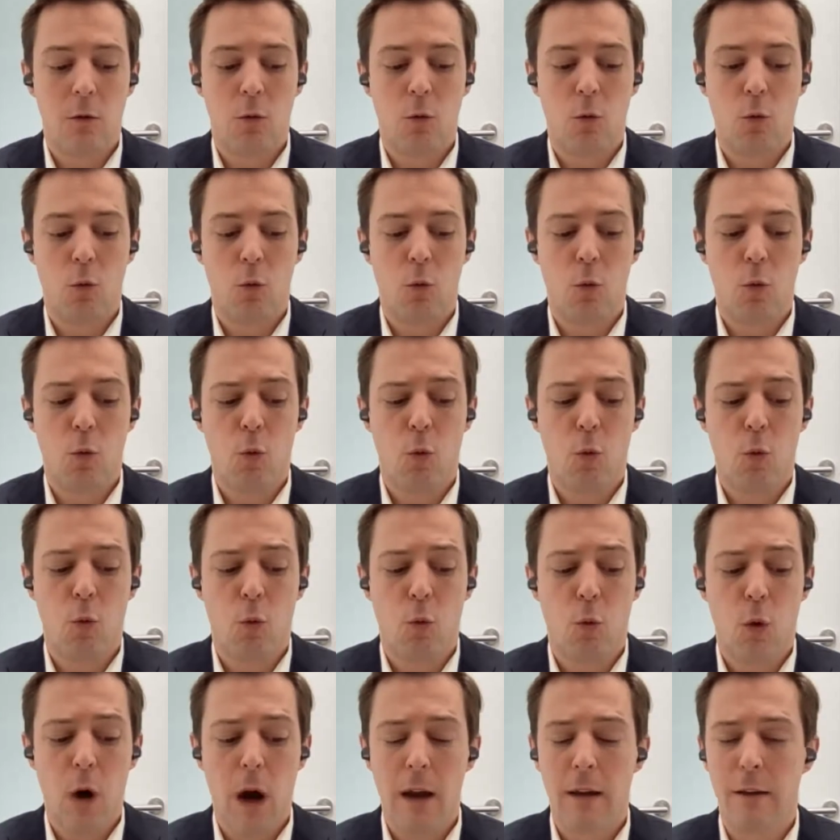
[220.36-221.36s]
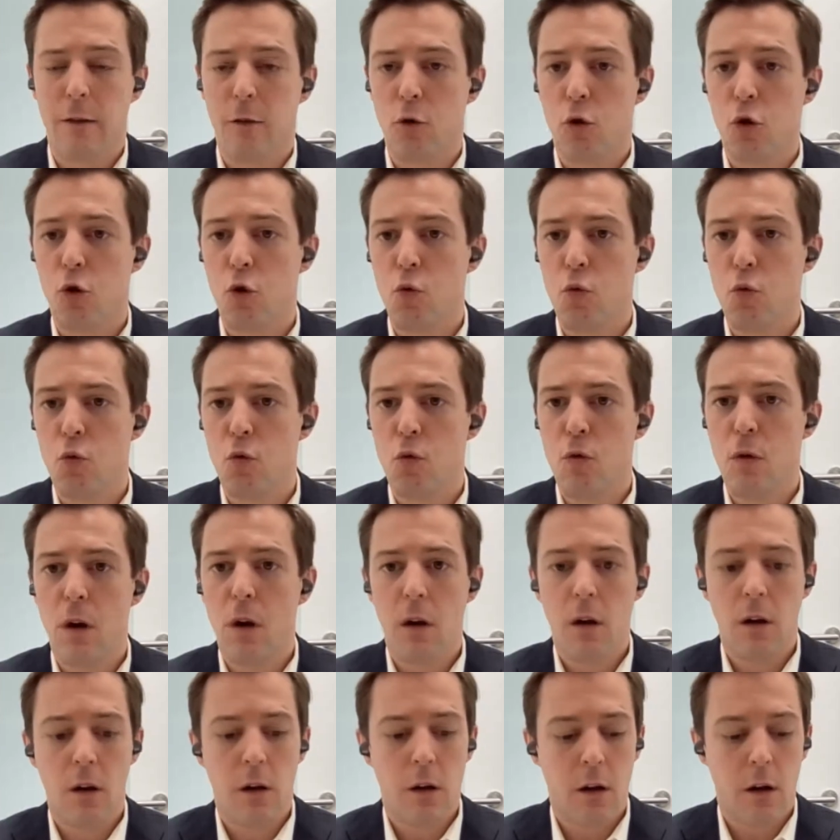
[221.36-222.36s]
why the
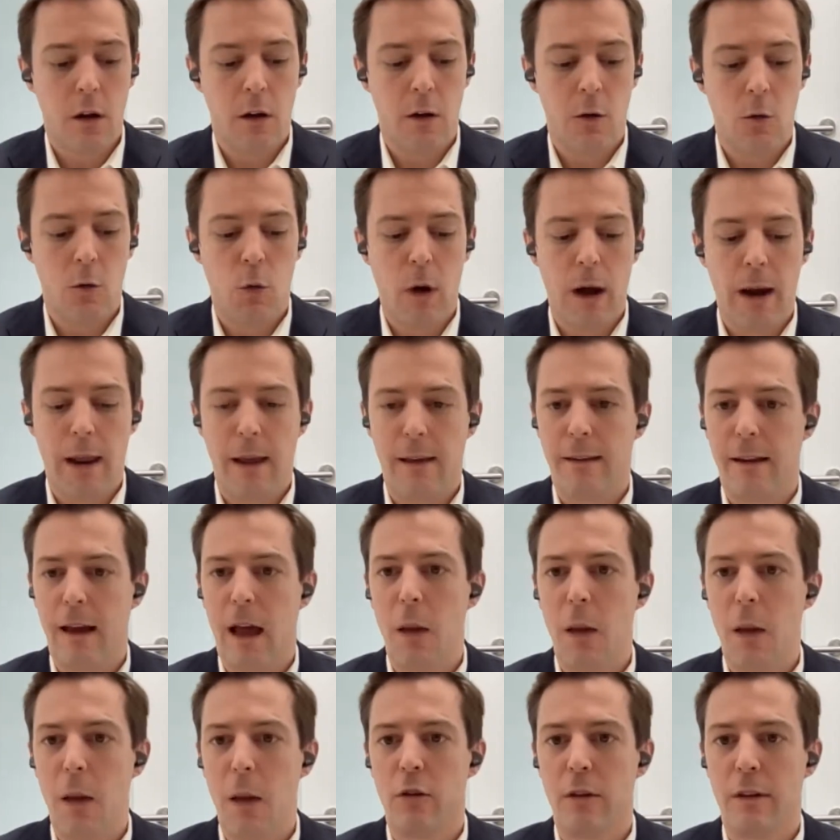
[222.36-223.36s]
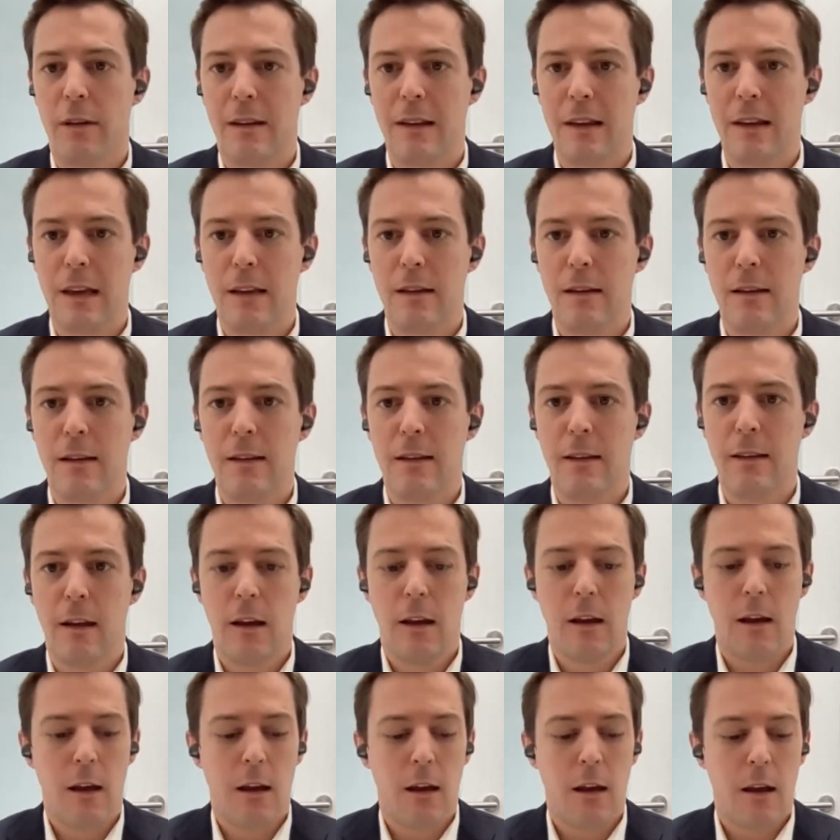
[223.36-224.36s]
coup, uh, what has happened since,
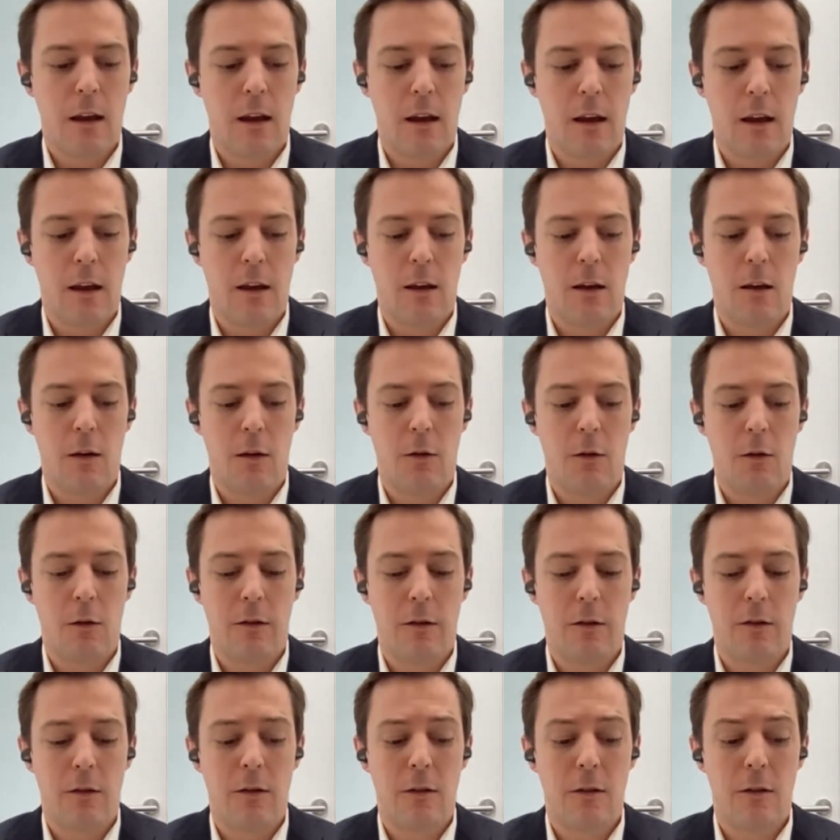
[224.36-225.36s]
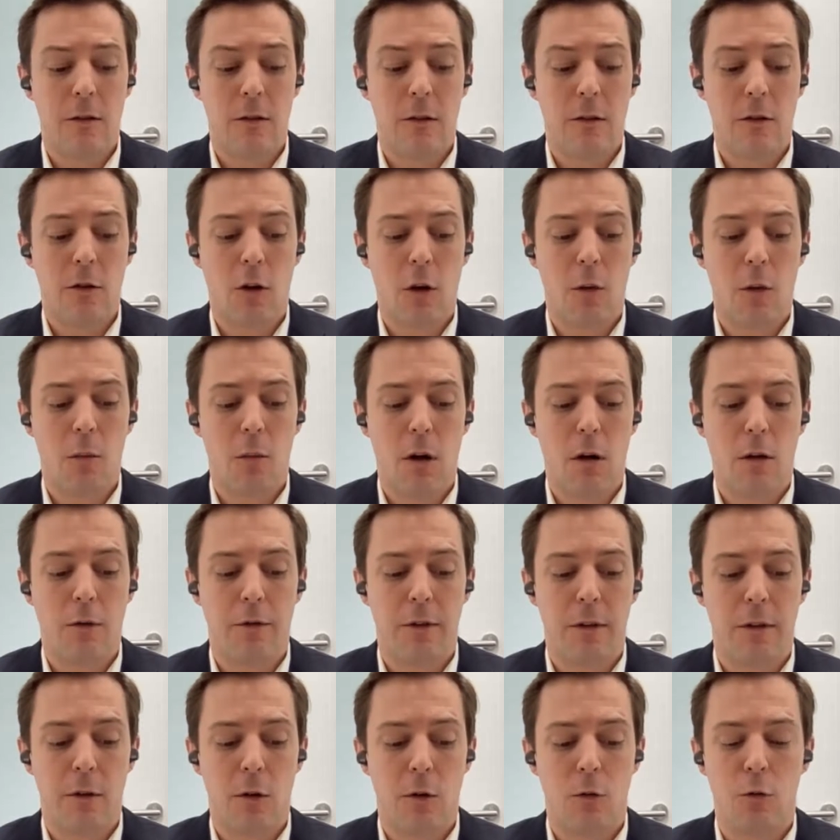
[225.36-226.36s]
and uh, some
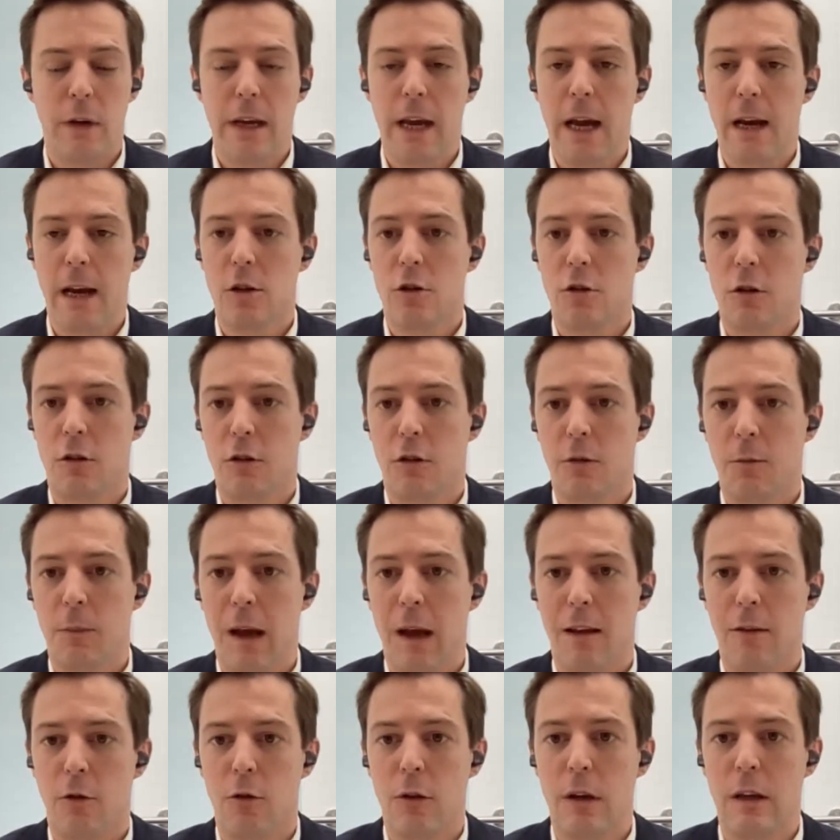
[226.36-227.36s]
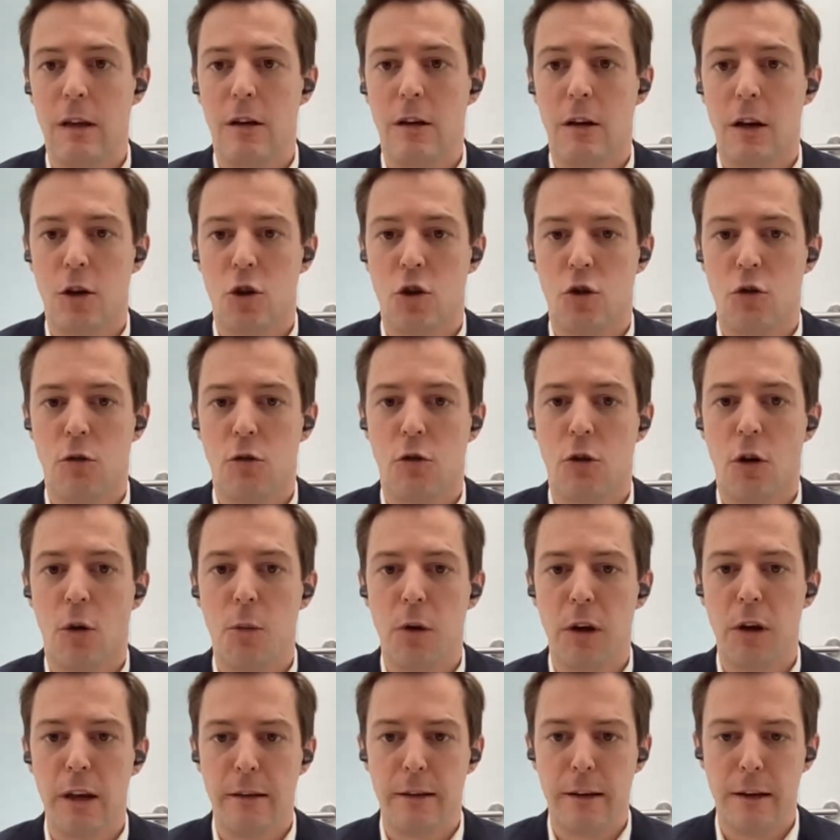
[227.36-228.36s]
of the reactions by the international
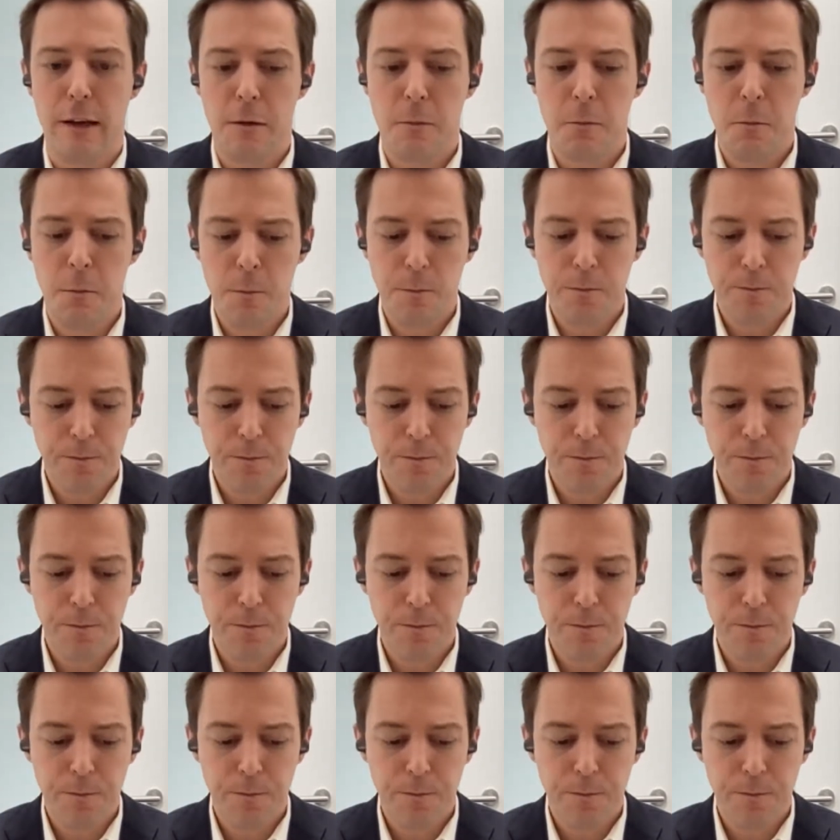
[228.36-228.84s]
community.